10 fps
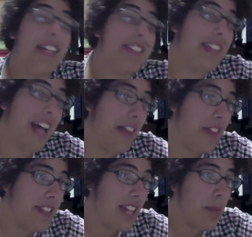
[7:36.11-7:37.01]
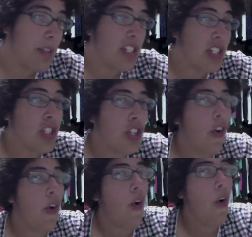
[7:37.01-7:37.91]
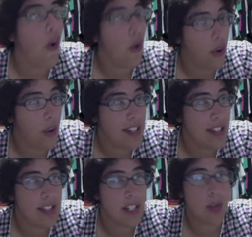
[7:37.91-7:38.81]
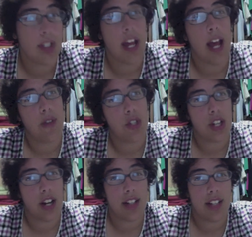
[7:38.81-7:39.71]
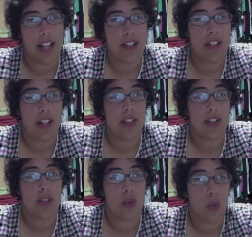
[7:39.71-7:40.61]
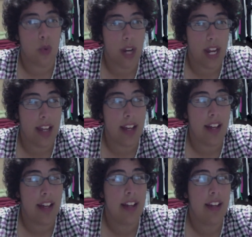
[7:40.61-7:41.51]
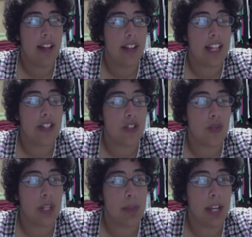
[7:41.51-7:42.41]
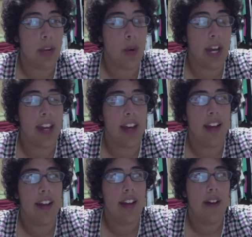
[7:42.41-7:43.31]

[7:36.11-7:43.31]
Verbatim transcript: That's not the same as Tohoku, and since this was an aftershock to last year's quake, last year's really big quake,